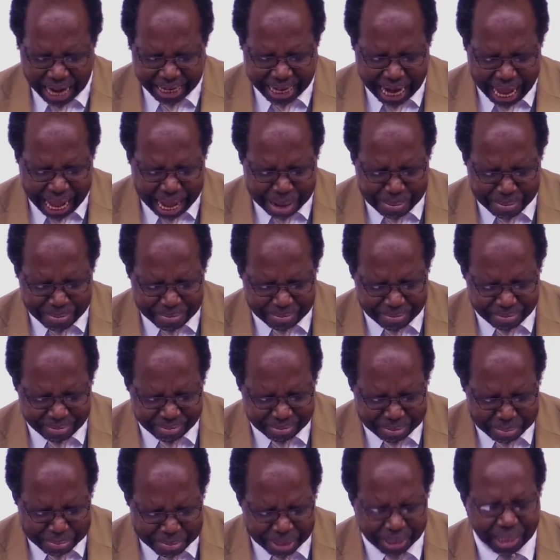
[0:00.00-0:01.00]
And I
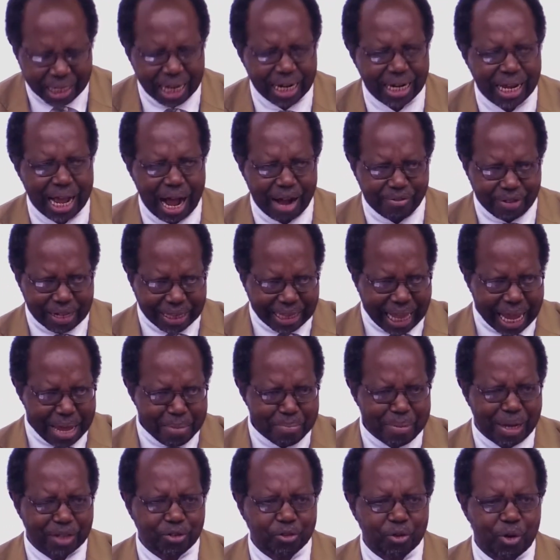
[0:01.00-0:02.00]
am measuring, I have a
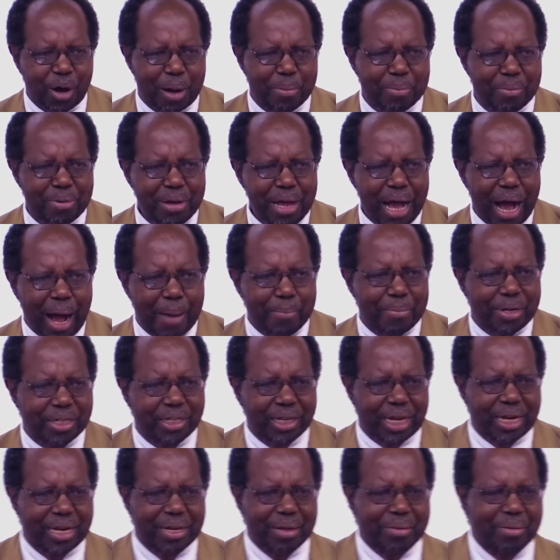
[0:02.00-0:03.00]
timer, so I'm
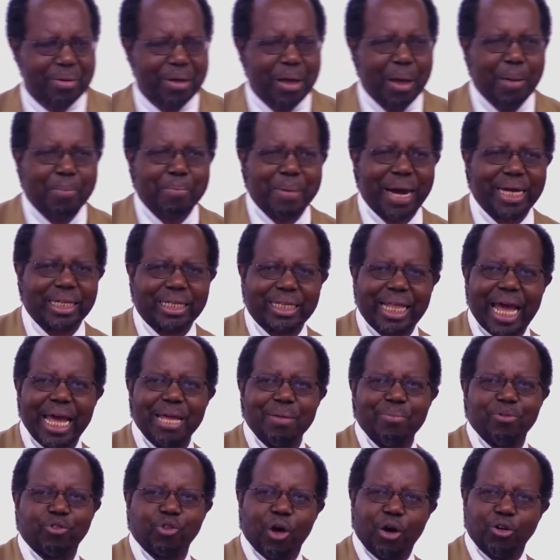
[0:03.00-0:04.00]
measuring my
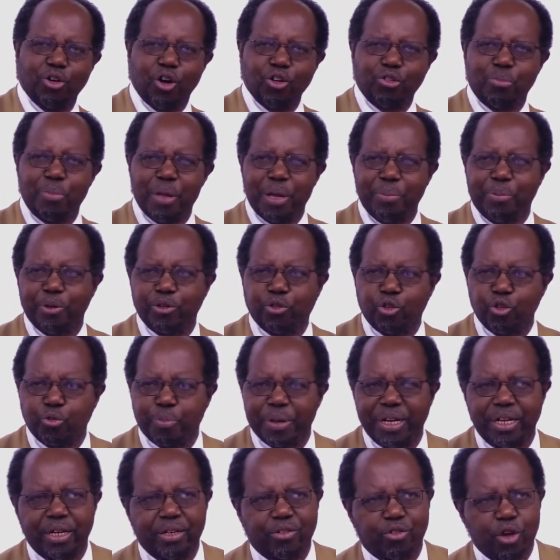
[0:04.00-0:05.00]
time, so I'll not be able to
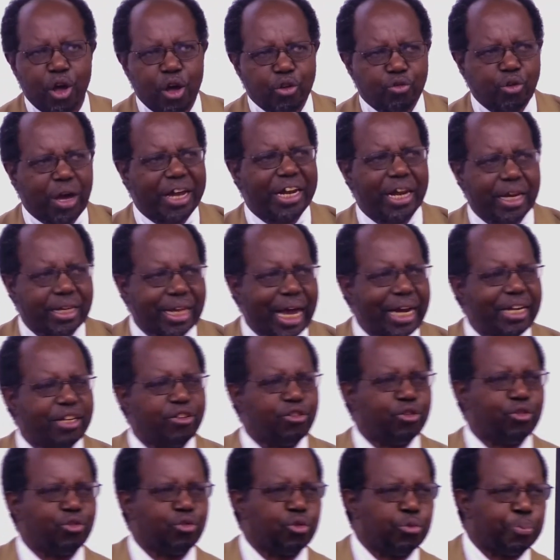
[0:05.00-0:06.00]
spend it. So I
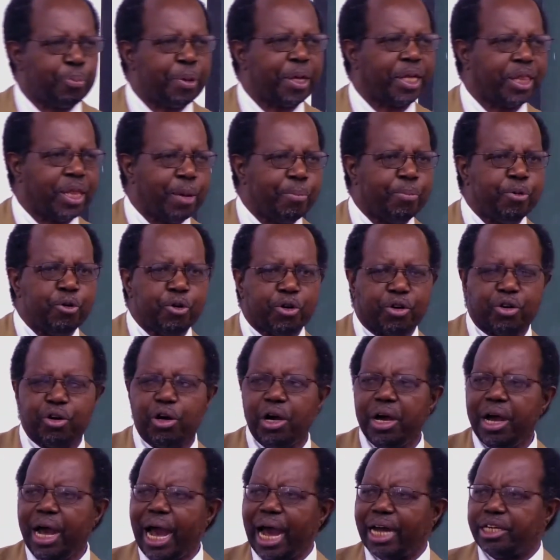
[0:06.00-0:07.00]
encourage you to pick the
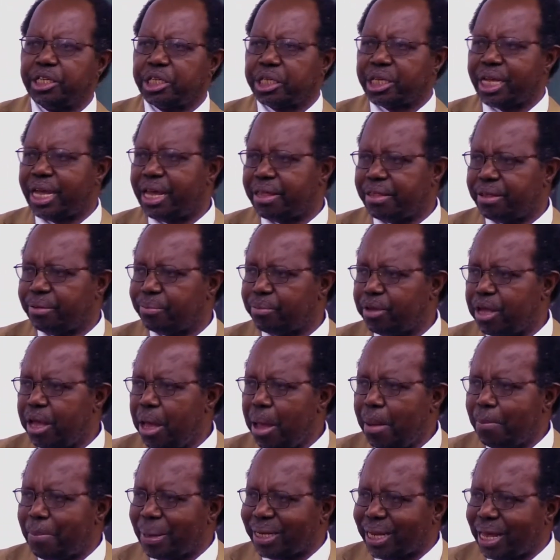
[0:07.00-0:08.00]
book and share them.
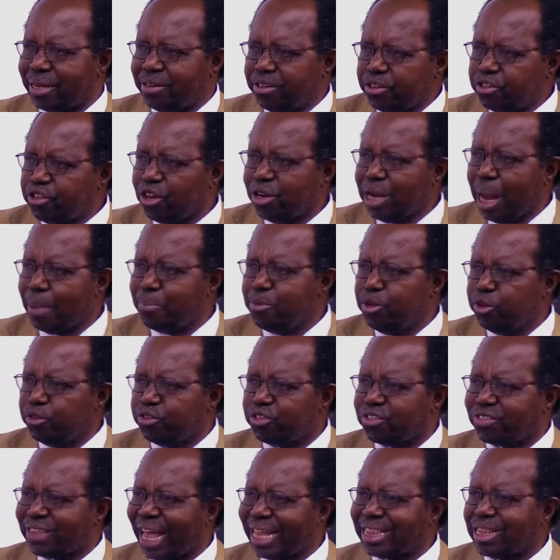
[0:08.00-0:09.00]
But the reason I'm
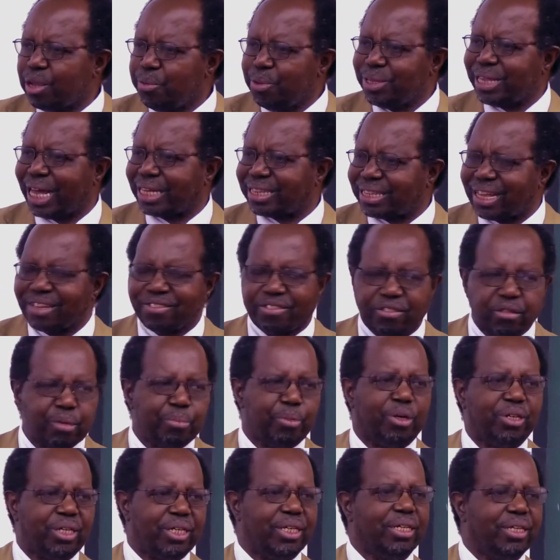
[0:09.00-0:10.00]
starting with a
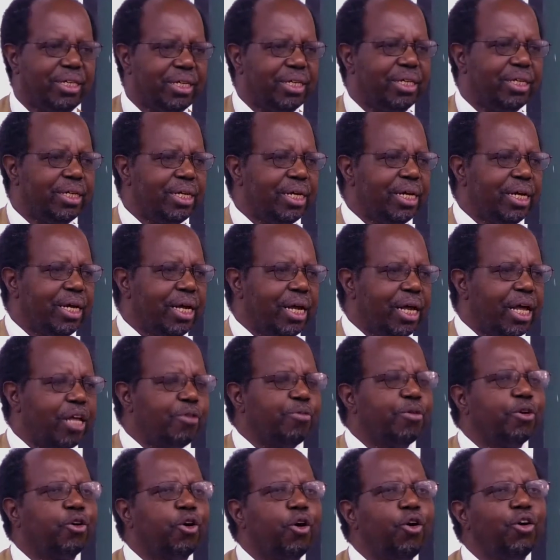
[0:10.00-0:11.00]
testimony
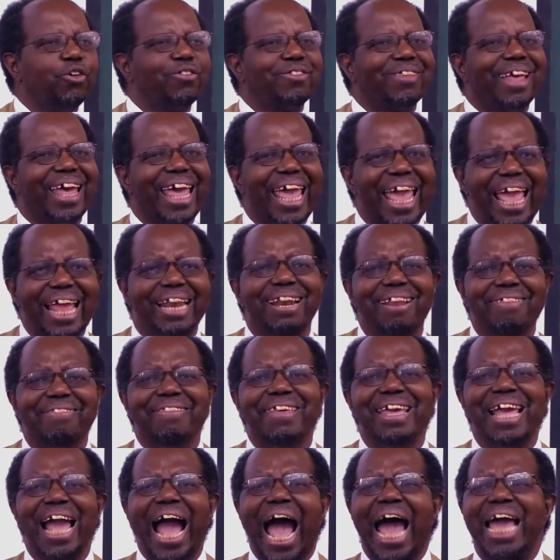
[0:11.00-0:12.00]
is because
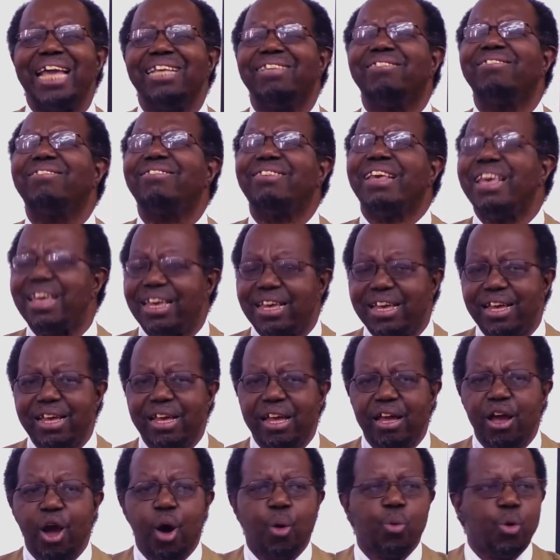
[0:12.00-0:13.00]
anything I
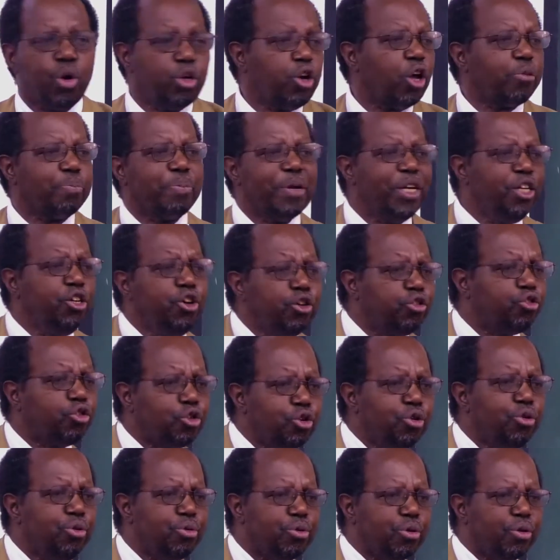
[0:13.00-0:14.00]
say will not be new
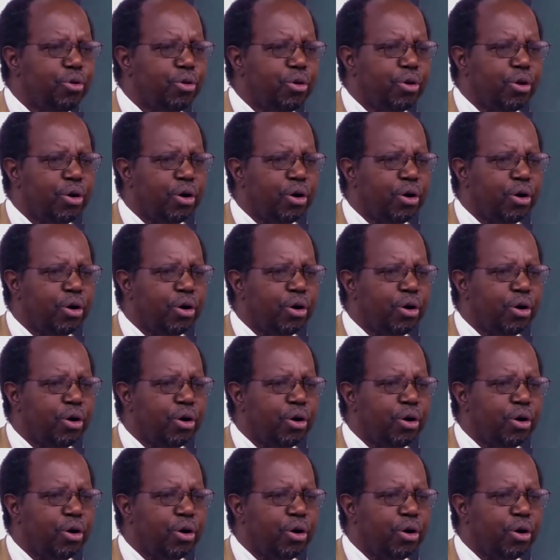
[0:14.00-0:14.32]
to you.